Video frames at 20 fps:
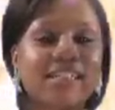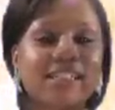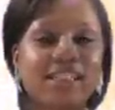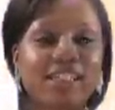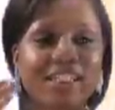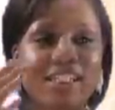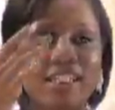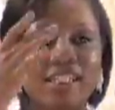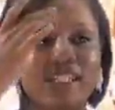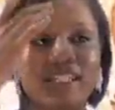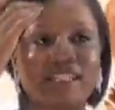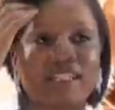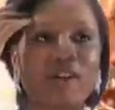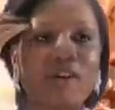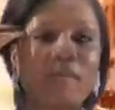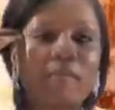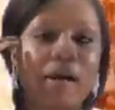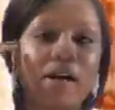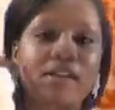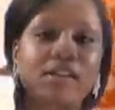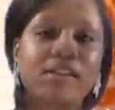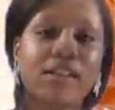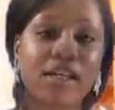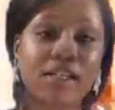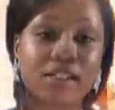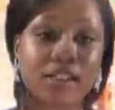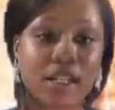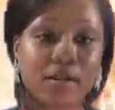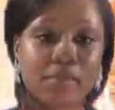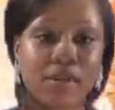she's going by her stage
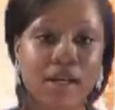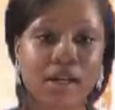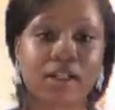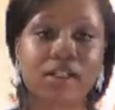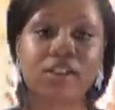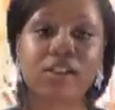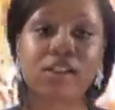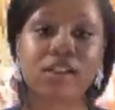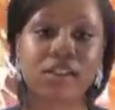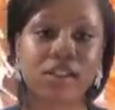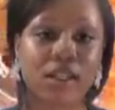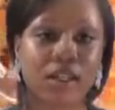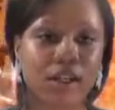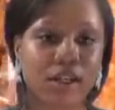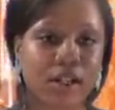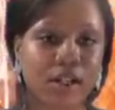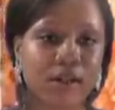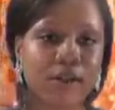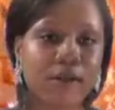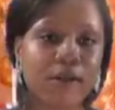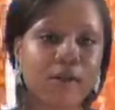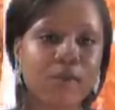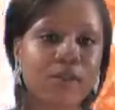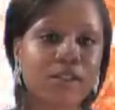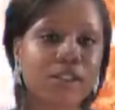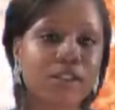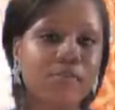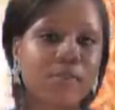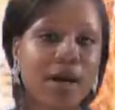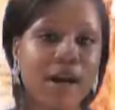name now. She's a singer, which
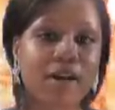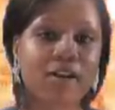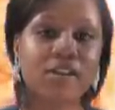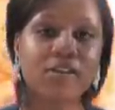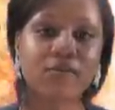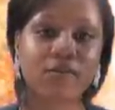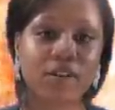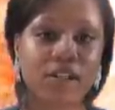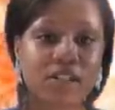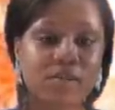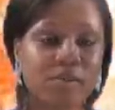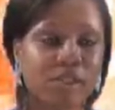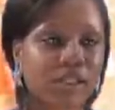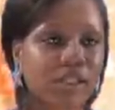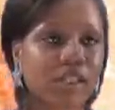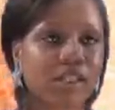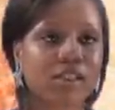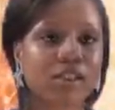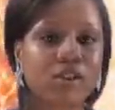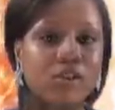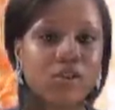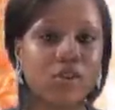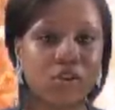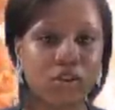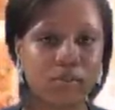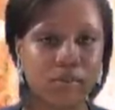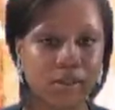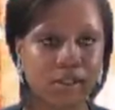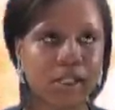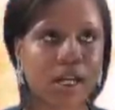is Paris, France, which I think is adorable
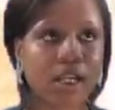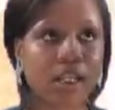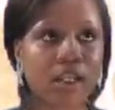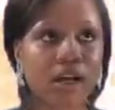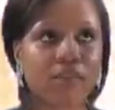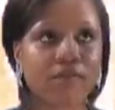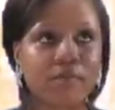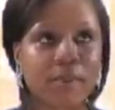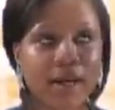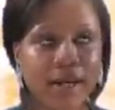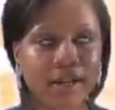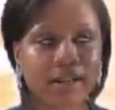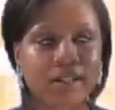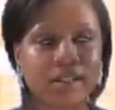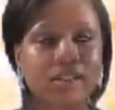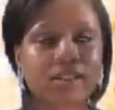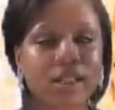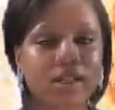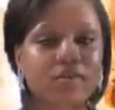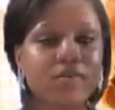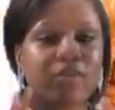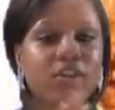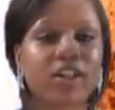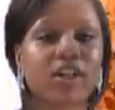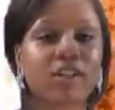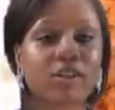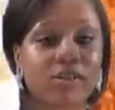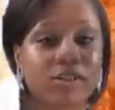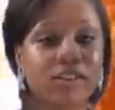because I love Paris. They have great clothes